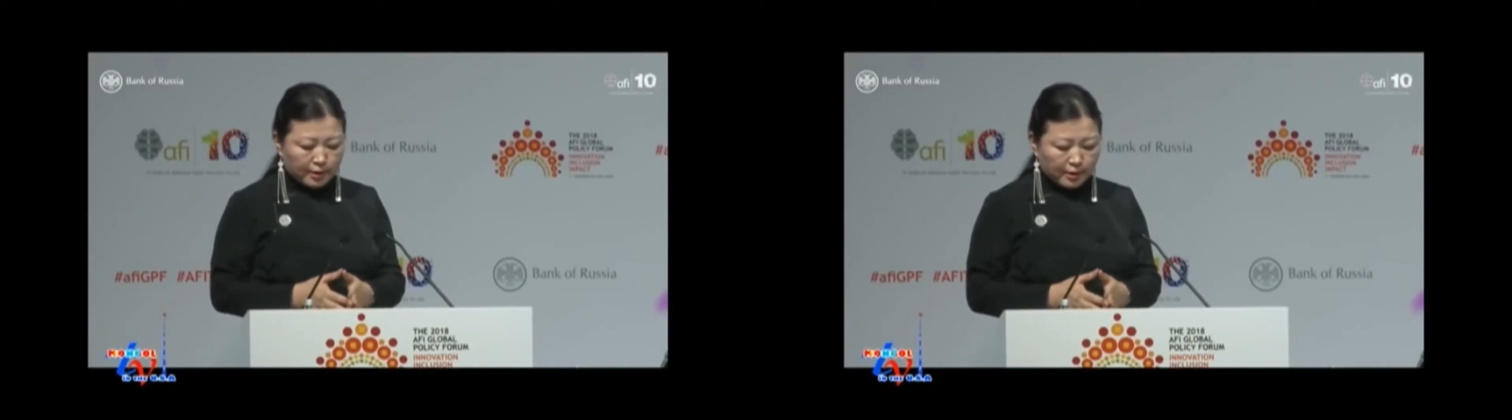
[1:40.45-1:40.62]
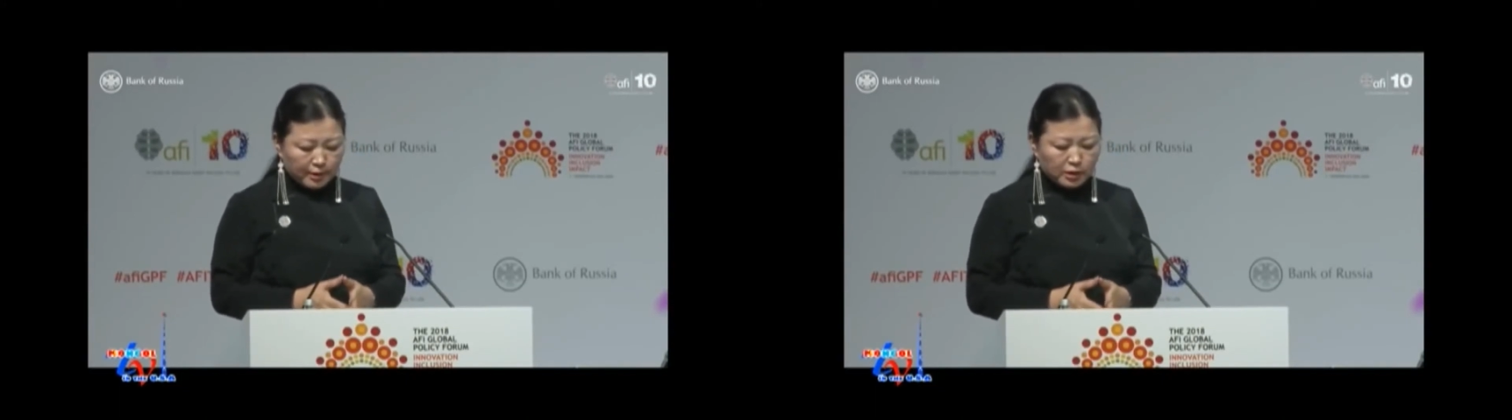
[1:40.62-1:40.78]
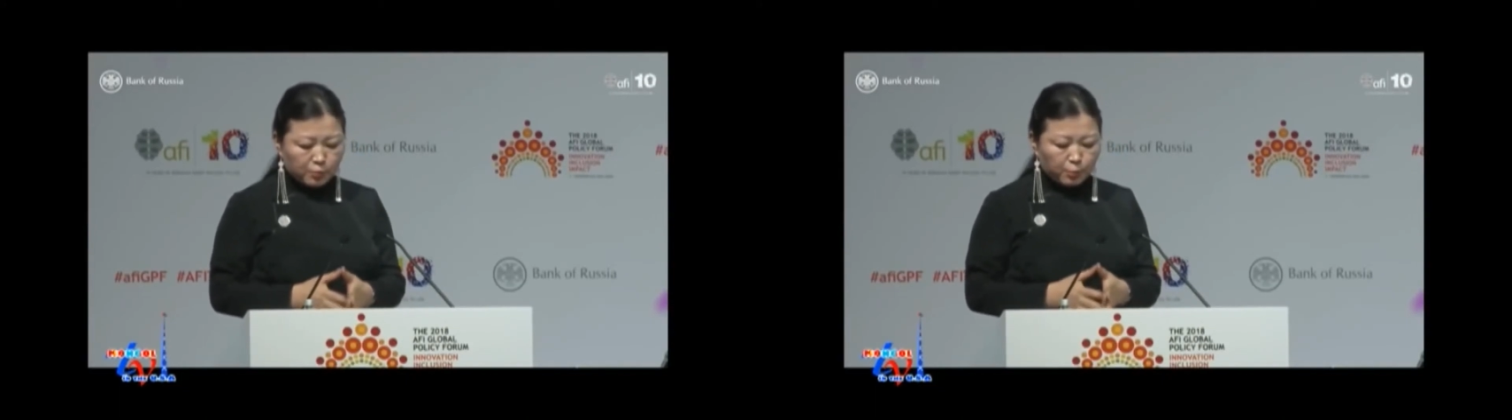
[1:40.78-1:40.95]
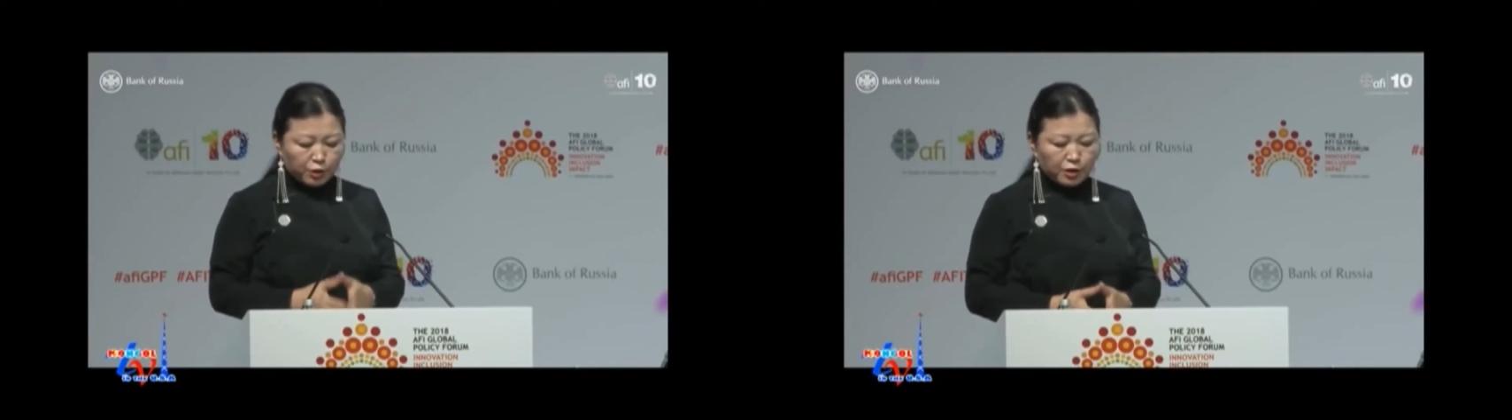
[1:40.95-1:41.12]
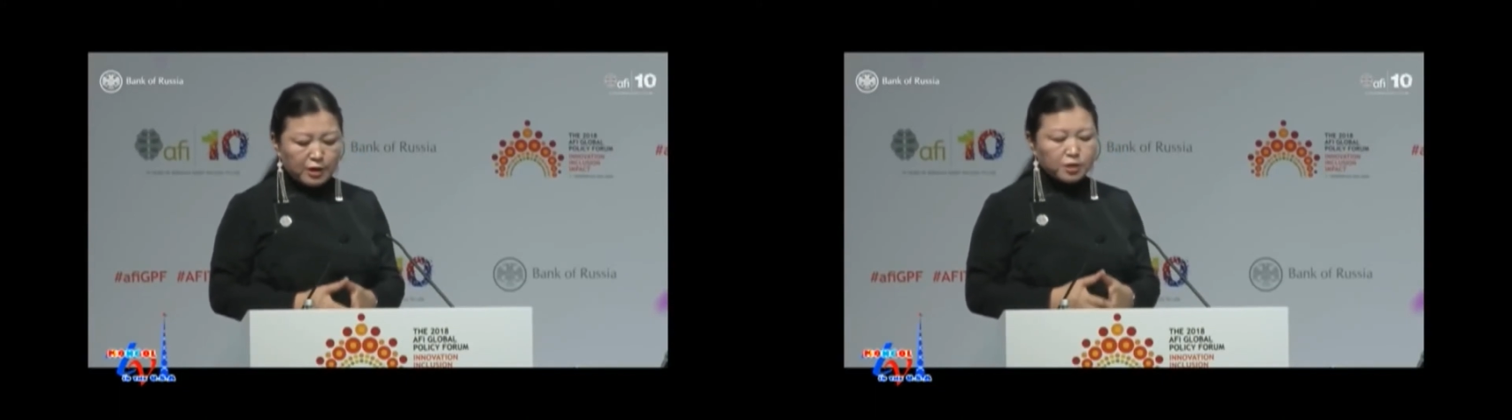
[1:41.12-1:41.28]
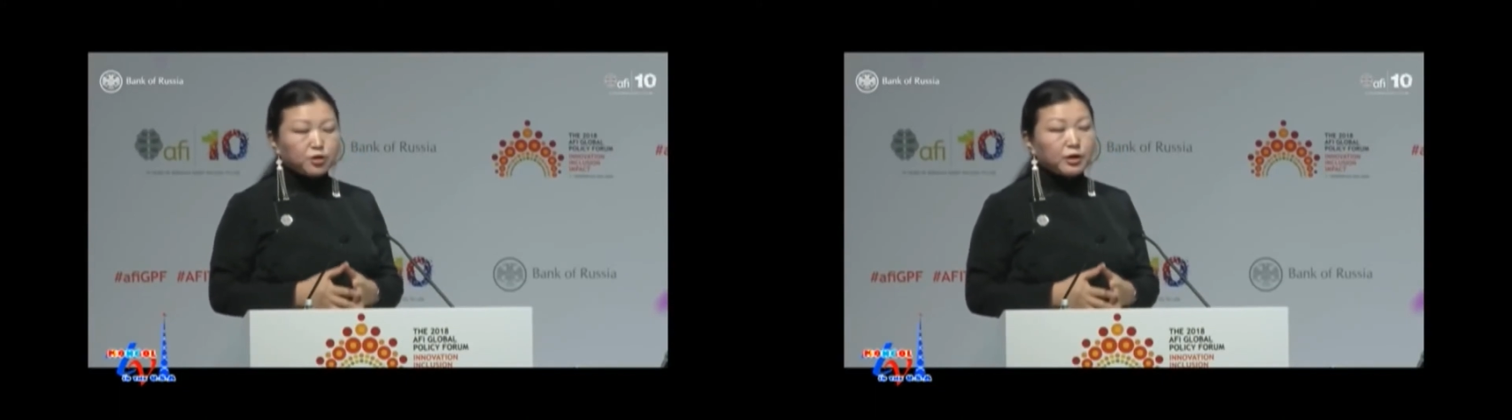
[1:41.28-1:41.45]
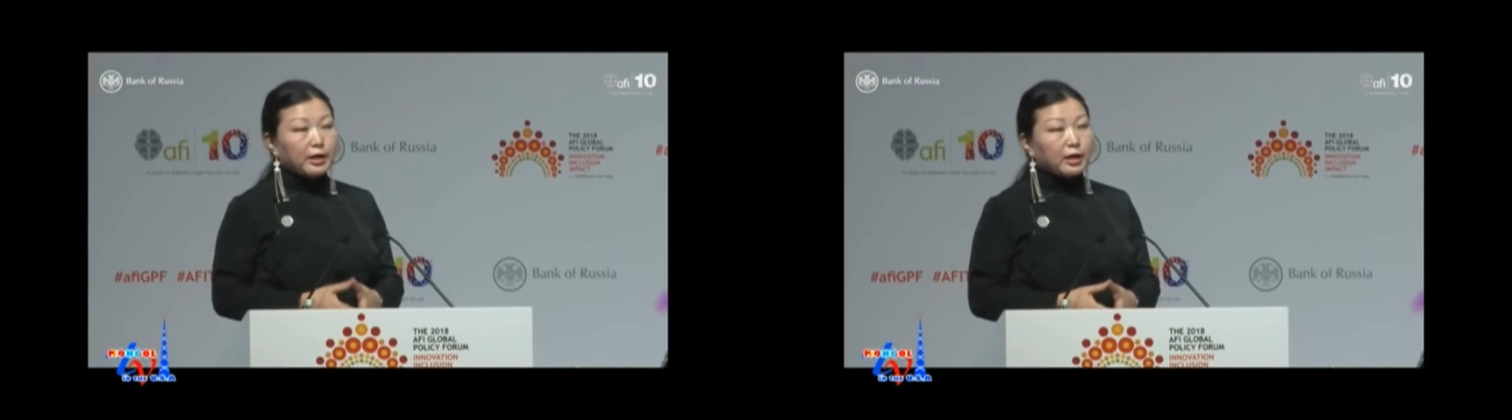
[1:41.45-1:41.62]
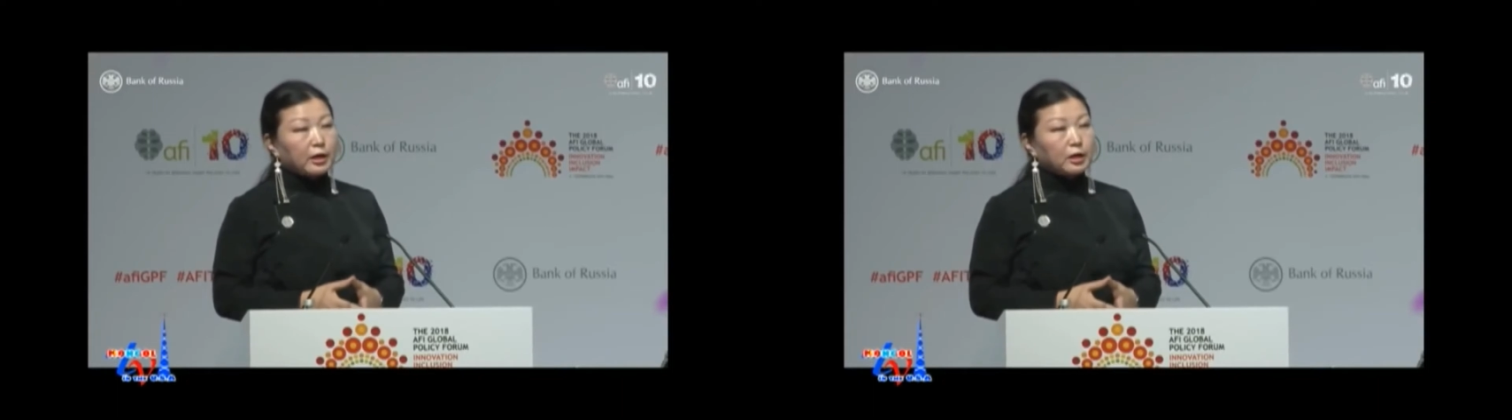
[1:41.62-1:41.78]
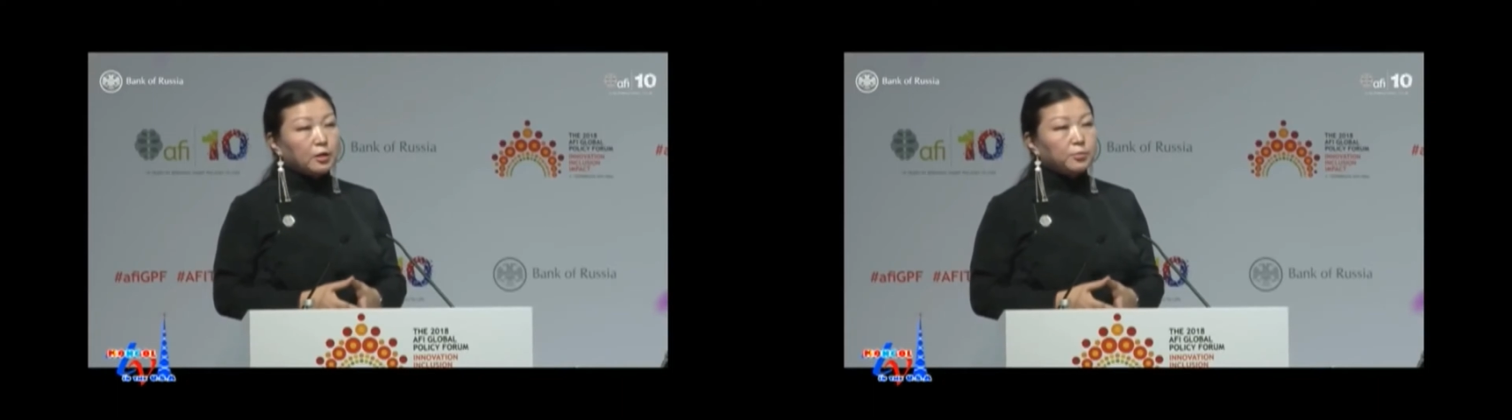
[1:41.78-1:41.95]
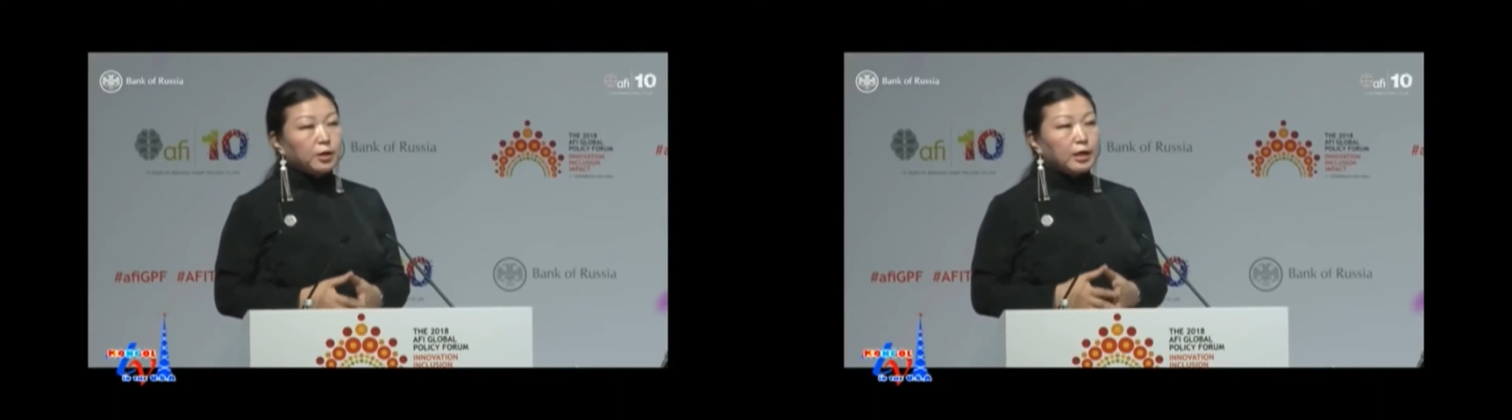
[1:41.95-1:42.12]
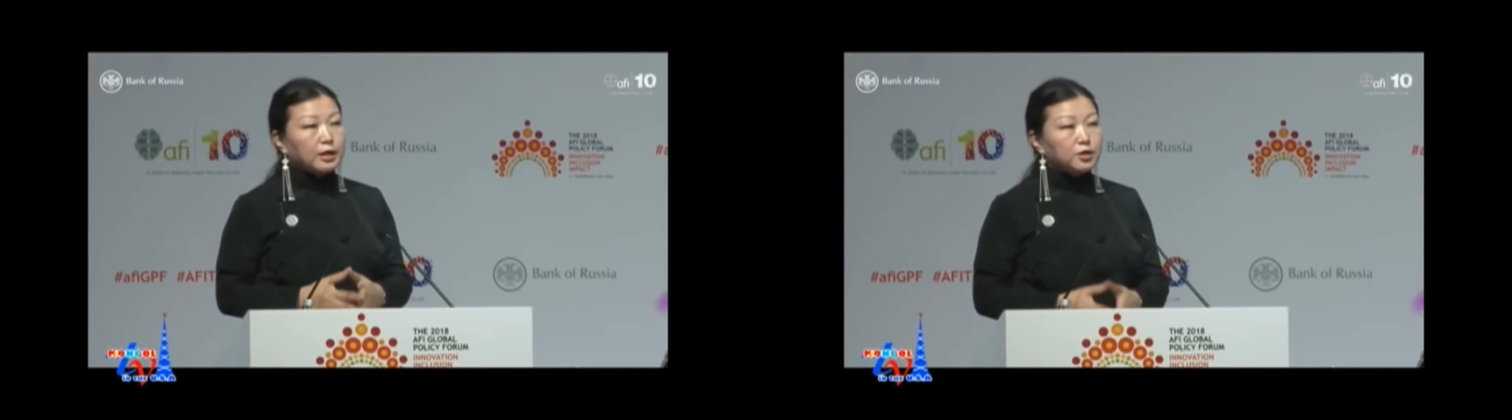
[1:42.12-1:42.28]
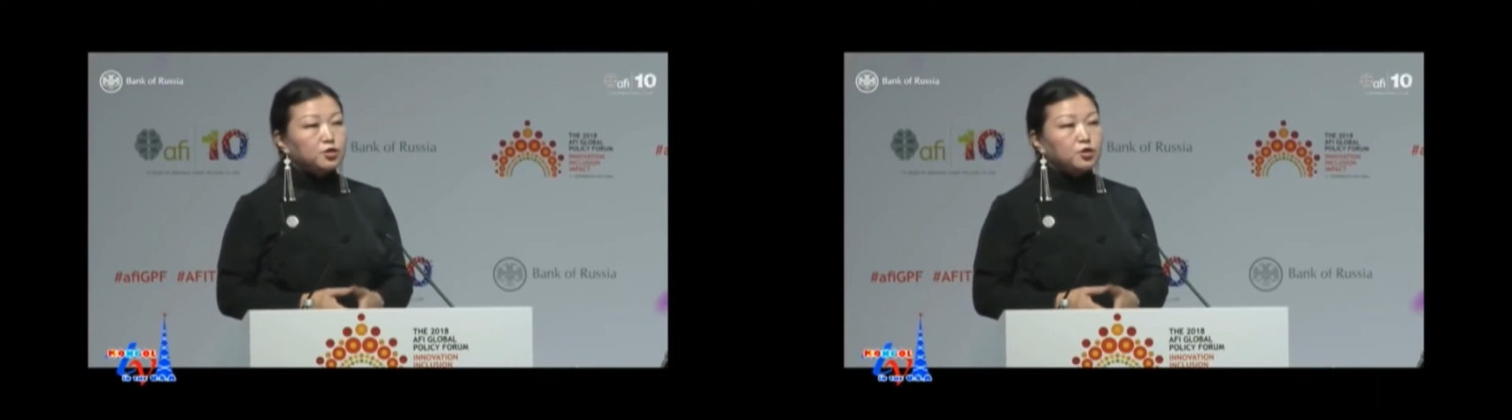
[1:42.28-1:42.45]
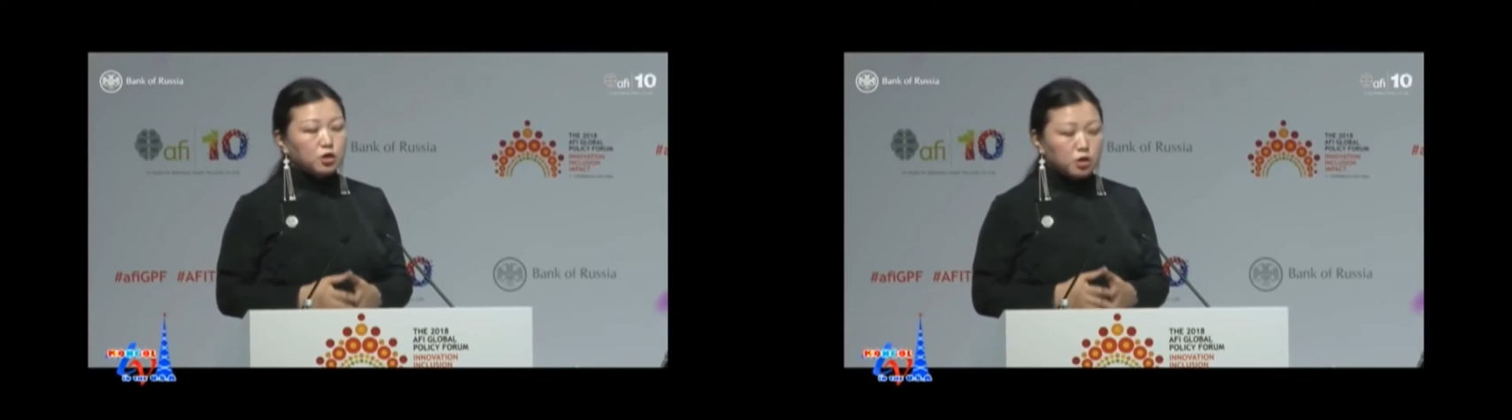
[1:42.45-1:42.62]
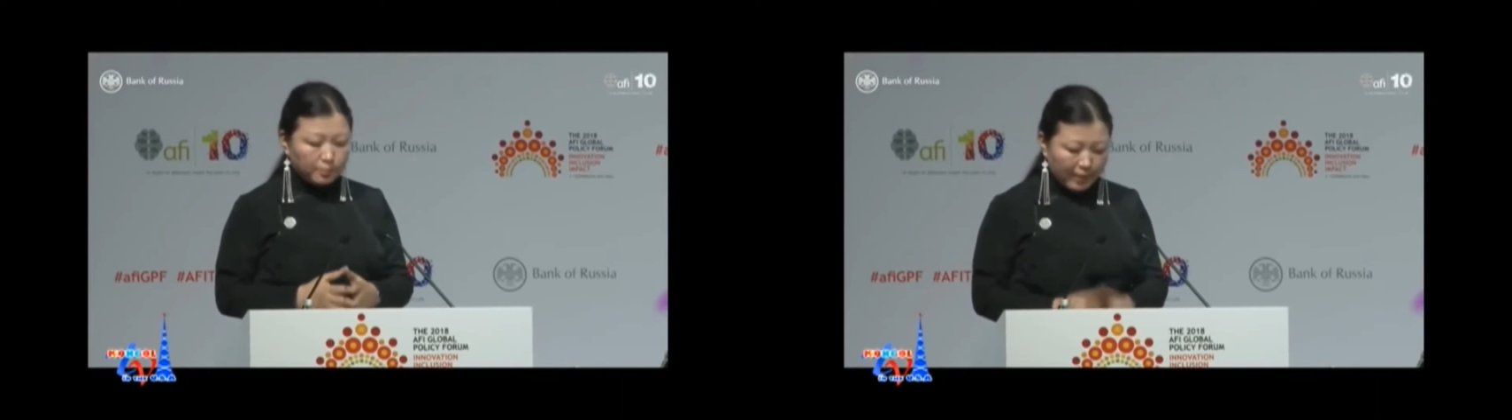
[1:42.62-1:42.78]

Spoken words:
its potential economic and social